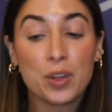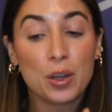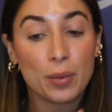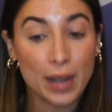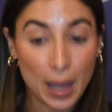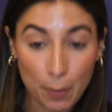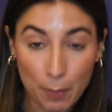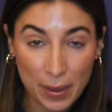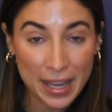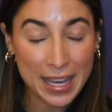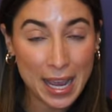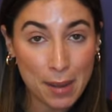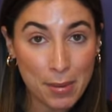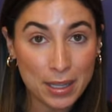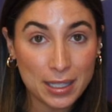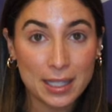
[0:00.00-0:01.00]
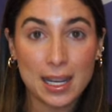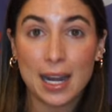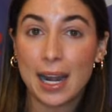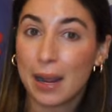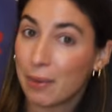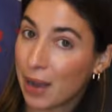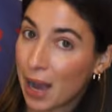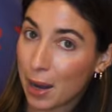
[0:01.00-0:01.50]
We got a big game on
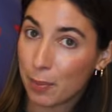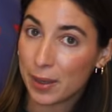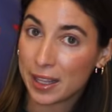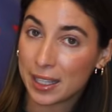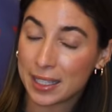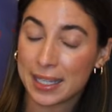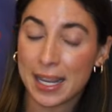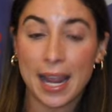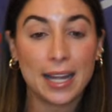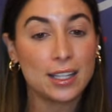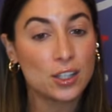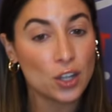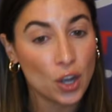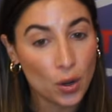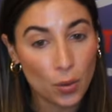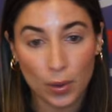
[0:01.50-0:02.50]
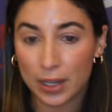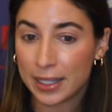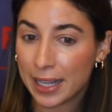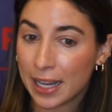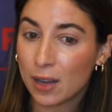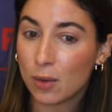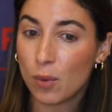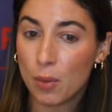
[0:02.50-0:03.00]
Sunday. We've got to beat the Saints. We're going to
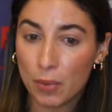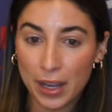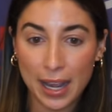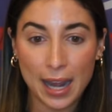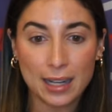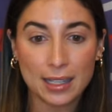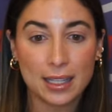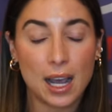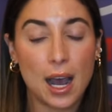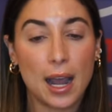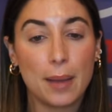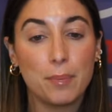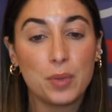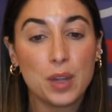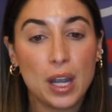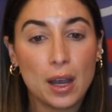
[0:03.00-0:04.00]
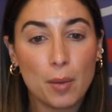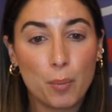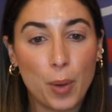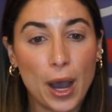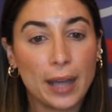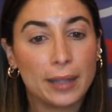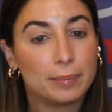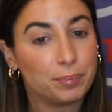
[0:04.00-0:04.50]
take it 1 week at a time.
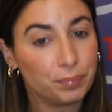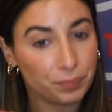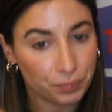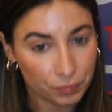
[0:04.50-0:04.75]
But